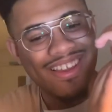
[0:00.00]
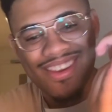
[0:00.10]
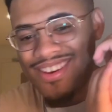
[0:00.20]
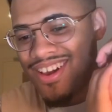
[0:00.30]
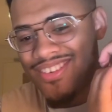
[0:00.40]

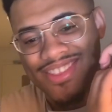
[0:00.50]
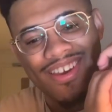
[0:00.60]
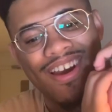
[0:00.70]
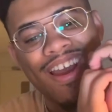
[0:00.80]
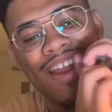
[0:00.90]
cannot
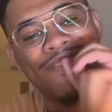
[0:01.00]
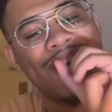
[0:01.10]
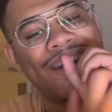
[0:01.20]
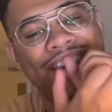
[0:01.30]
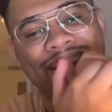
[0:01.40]
with
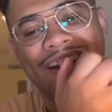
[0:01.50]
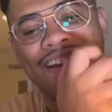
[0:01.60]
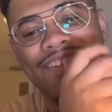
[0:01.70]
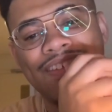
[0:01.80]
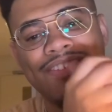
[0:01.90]
Ivy! I
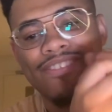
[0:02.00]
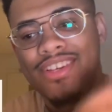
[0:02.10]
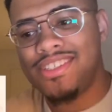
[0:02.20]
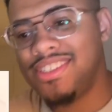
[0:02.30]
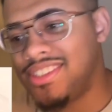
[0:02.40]
even when she's